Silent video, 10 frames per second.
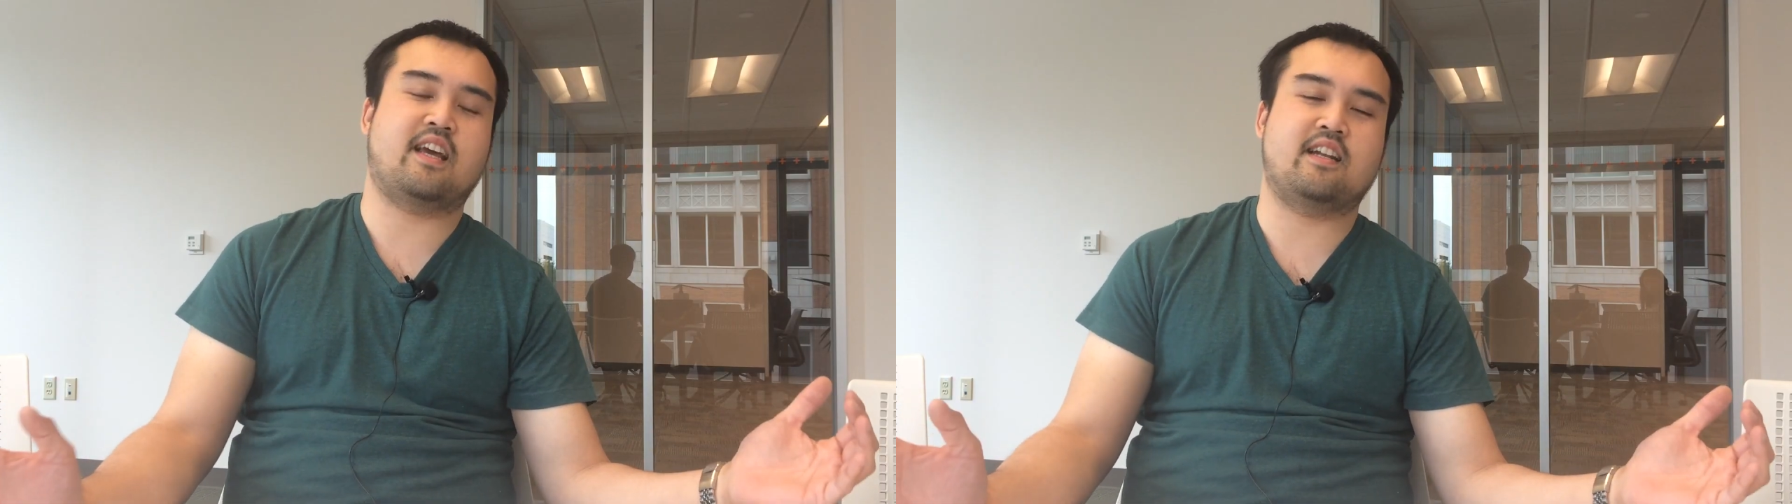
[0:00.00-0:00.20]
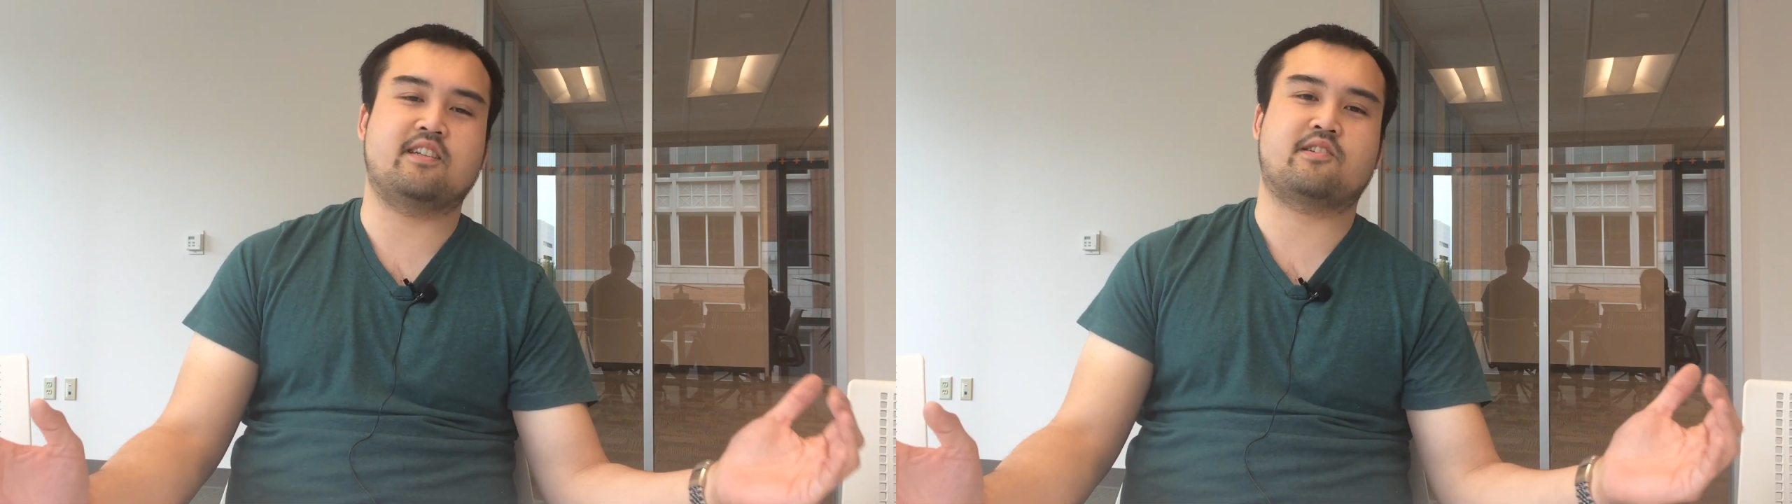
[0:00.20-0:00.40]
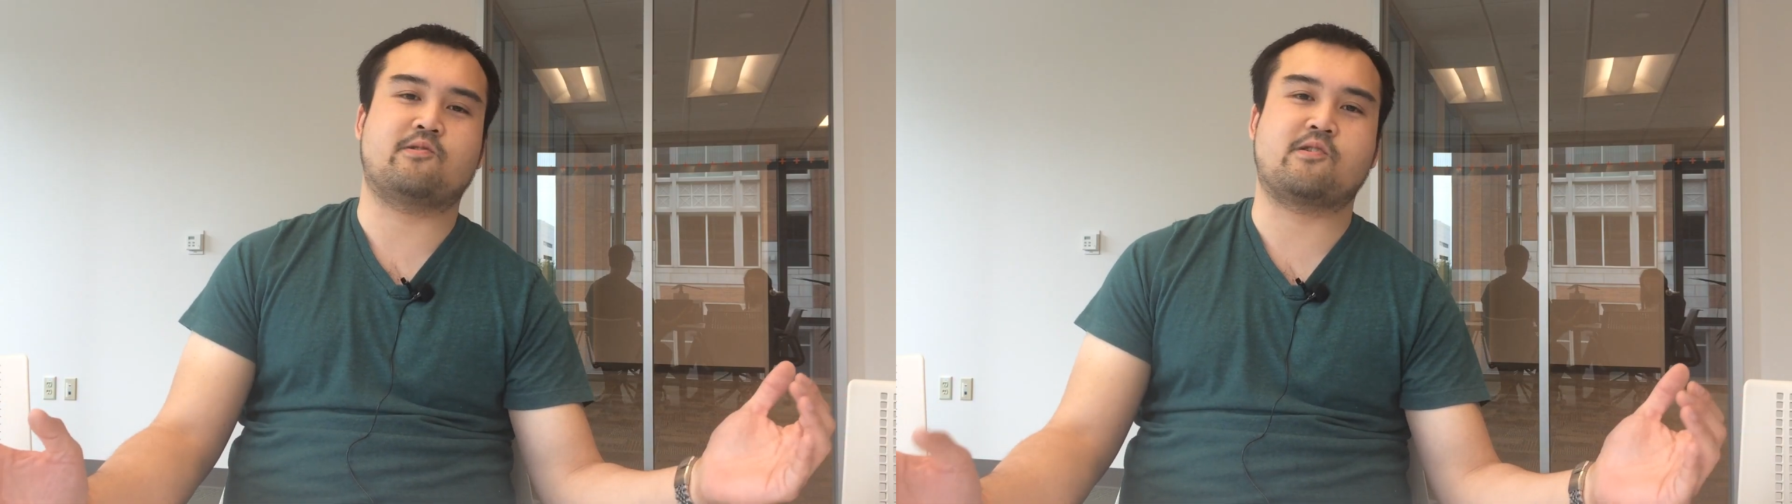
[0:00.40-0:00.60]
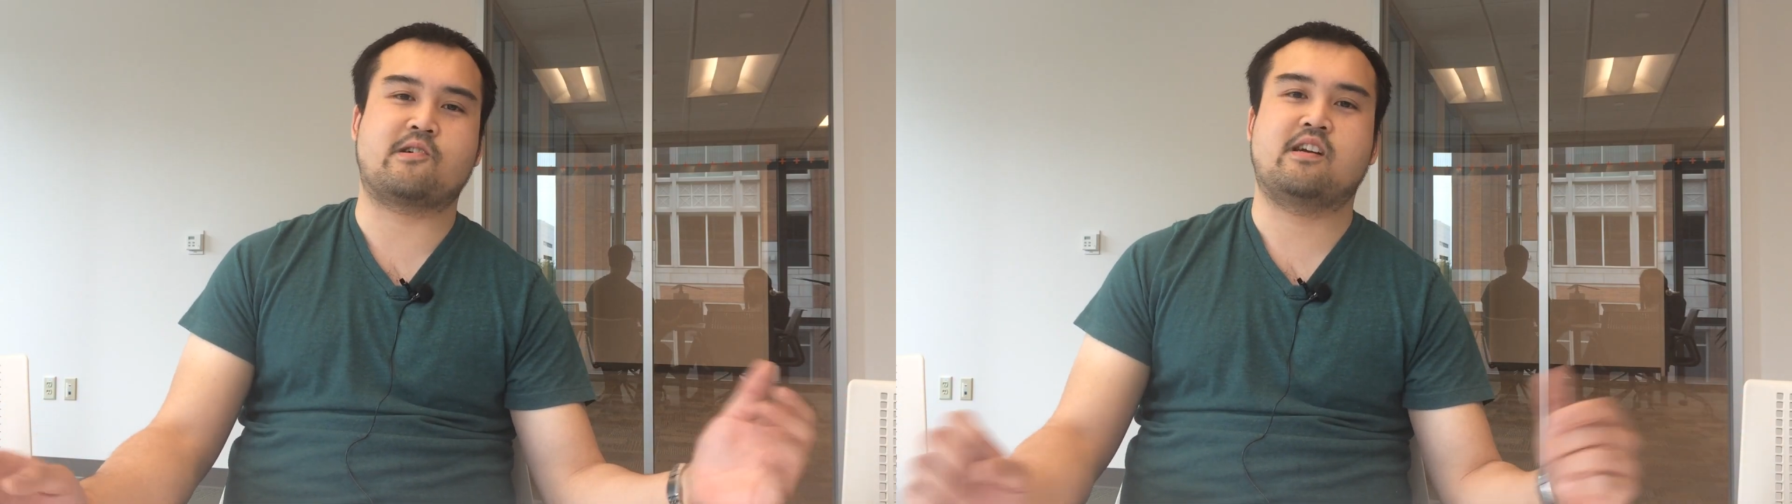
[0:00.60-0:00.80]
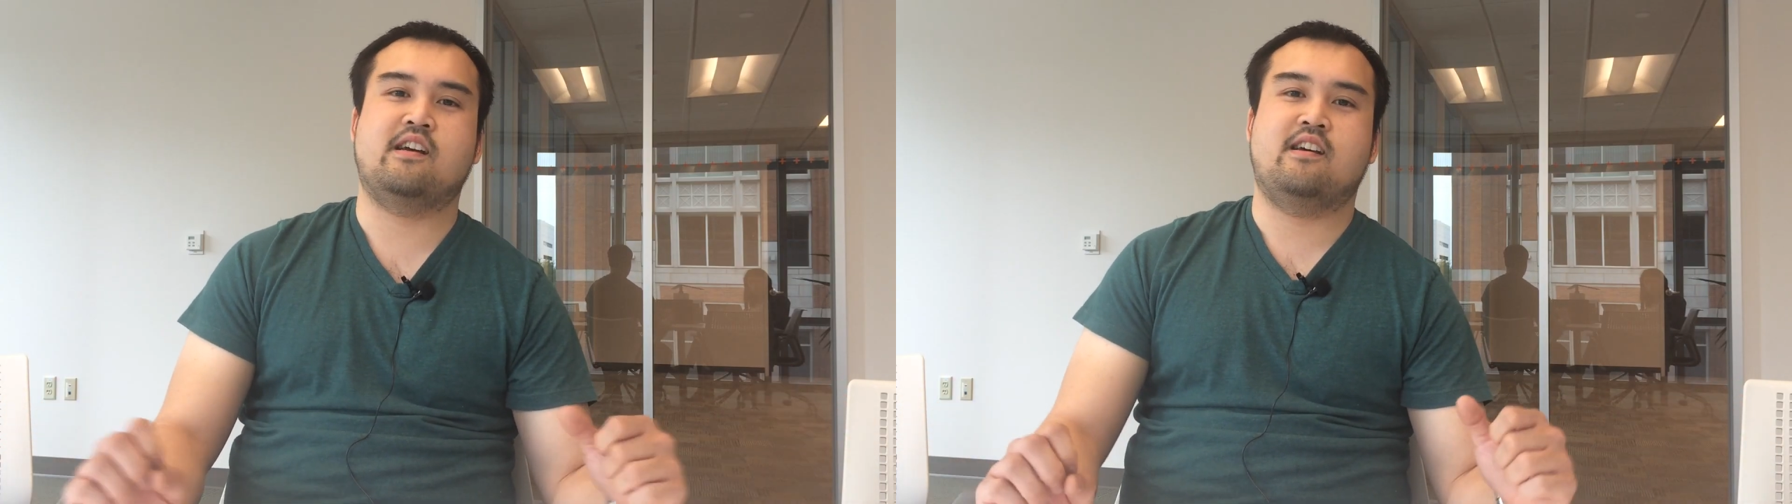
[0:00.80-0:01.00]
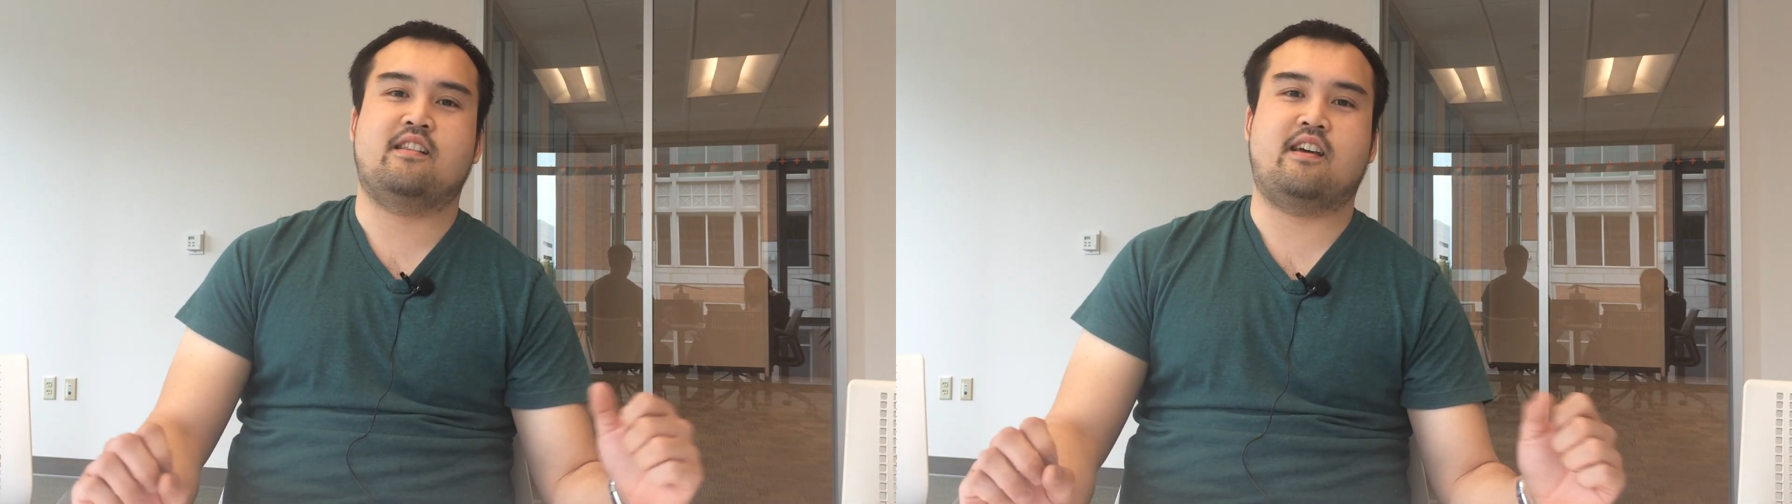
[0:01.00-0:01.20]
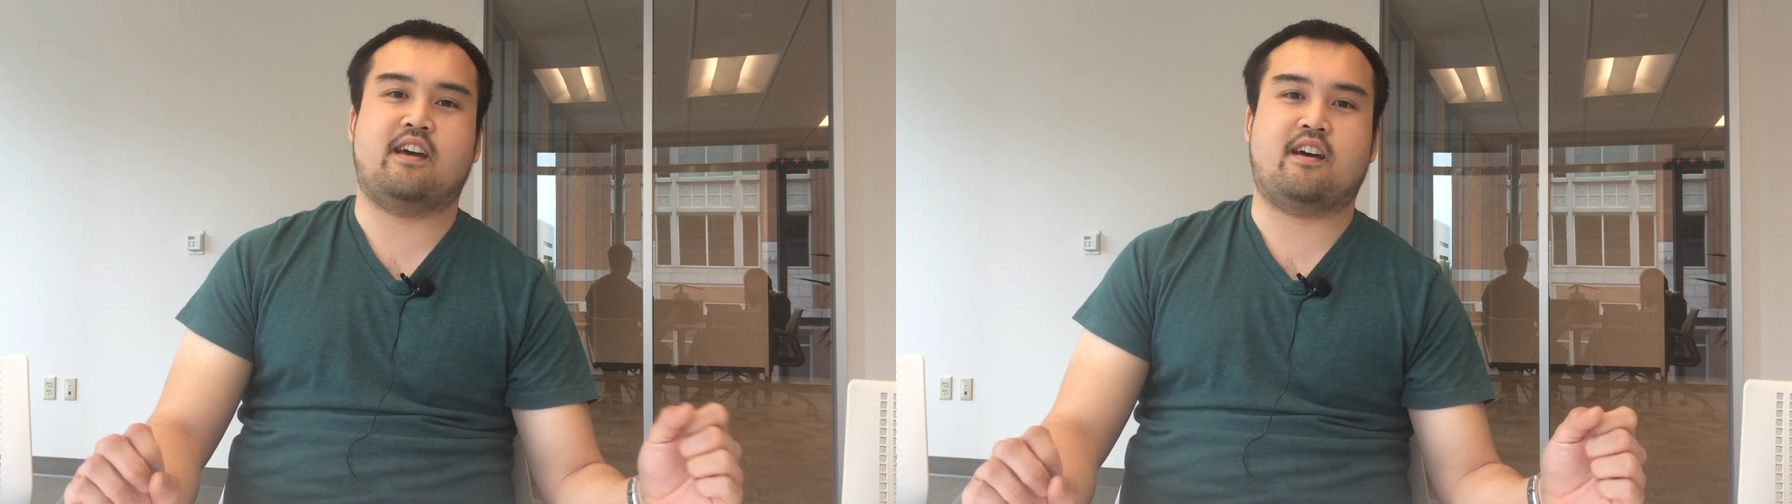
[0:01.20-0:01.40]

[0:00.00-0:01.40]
candy store, they